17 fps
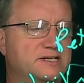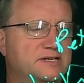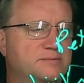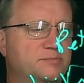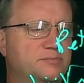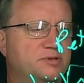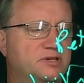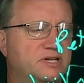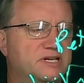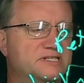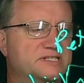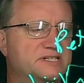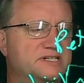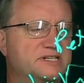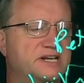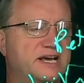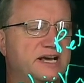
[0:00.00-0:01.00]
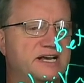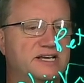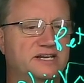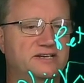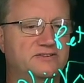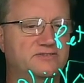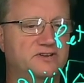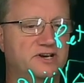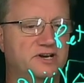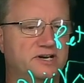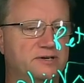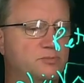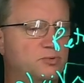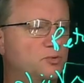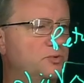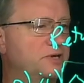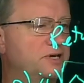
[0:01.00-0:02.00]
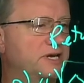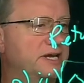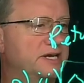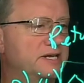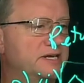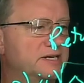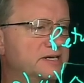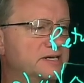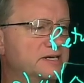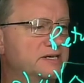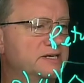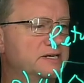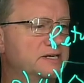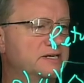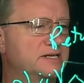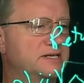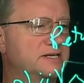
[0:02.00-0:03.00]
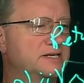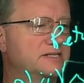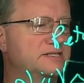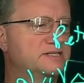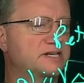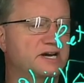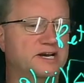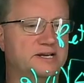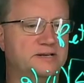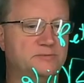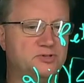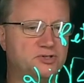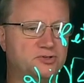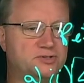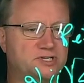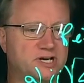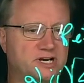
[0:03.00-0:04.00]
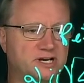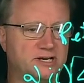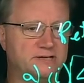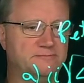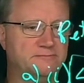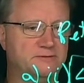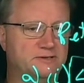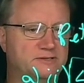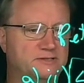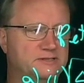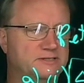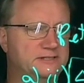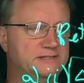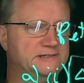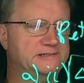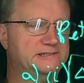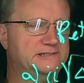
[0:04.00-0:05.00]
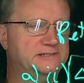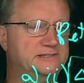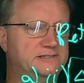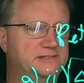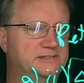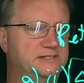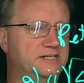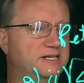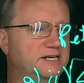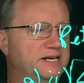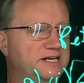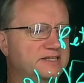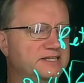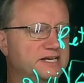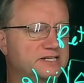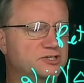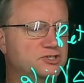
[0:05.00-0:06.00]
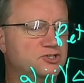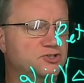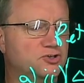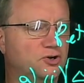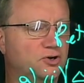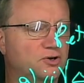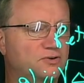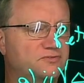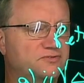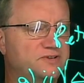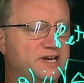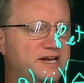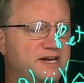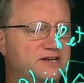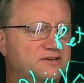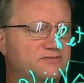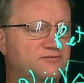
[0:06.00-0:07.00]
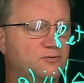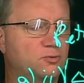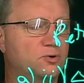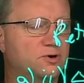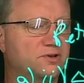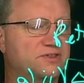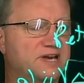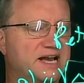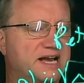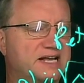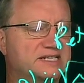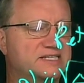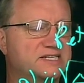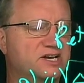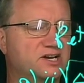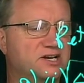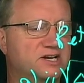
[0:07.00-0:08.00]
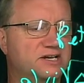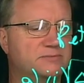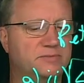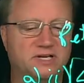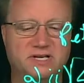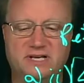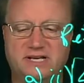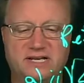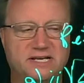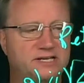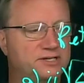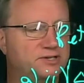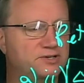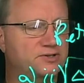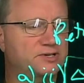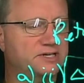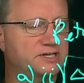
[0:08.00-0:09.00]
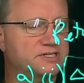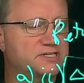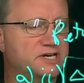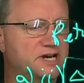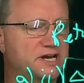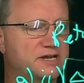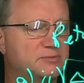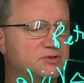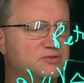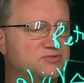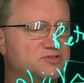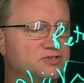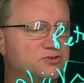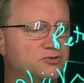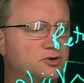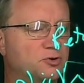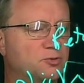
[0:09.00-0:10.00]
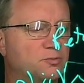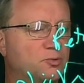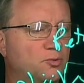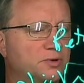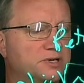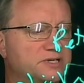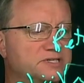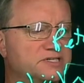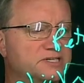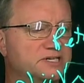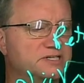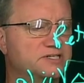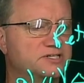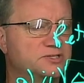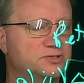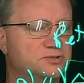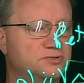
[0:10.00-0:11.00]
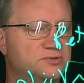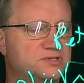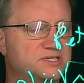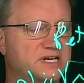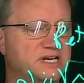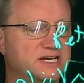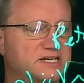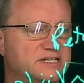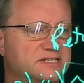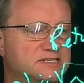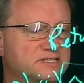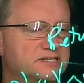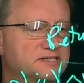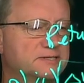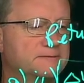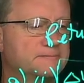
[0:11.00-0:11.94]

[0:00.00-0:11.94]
plus a negative 9.8 times your time. And then solve down for that time, and you get a time of 0.62 seconds.